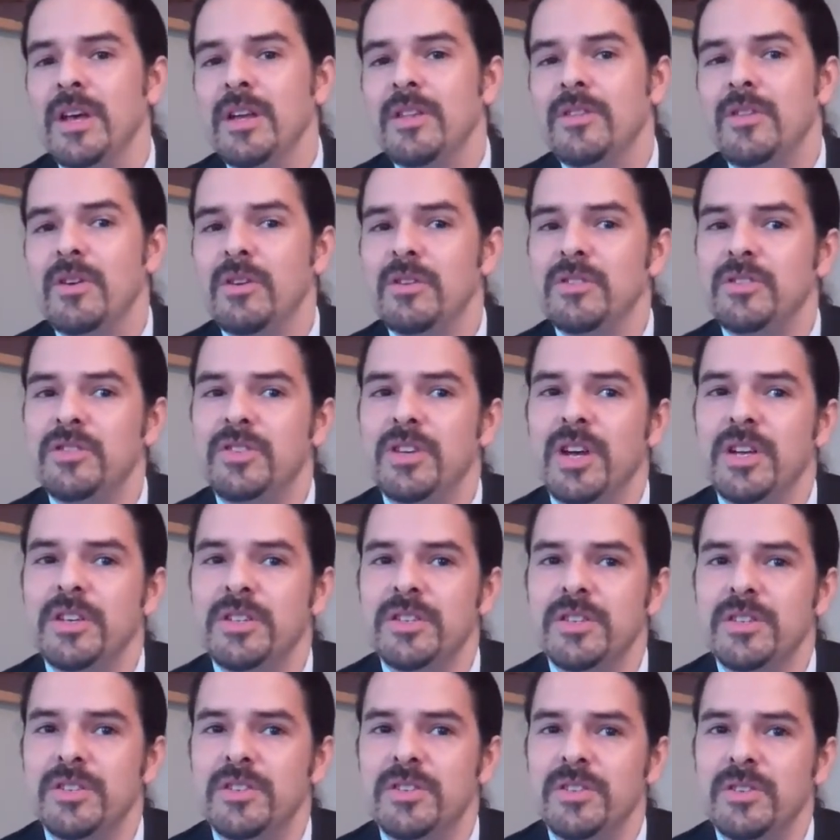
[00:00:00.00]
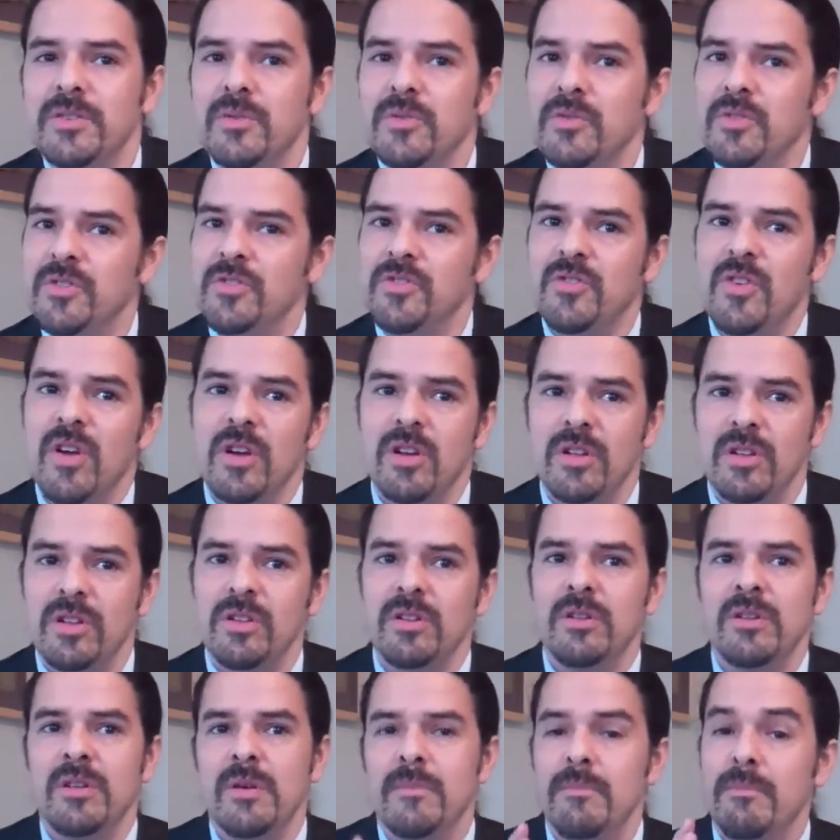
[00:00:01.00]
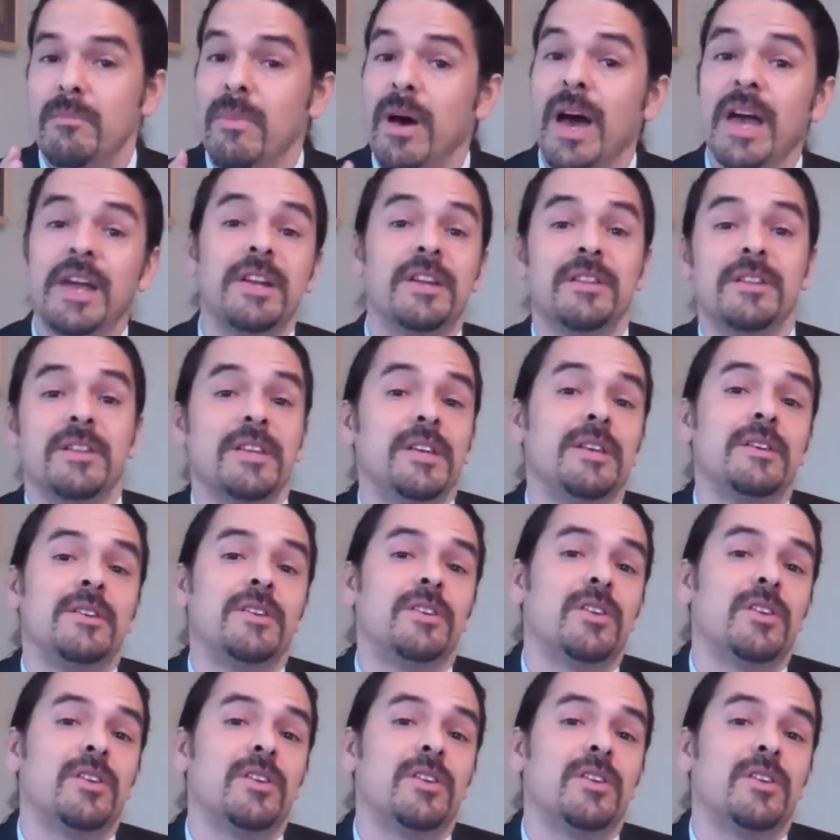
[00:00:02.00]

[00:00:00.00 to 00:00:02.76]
those judges struggle mightily,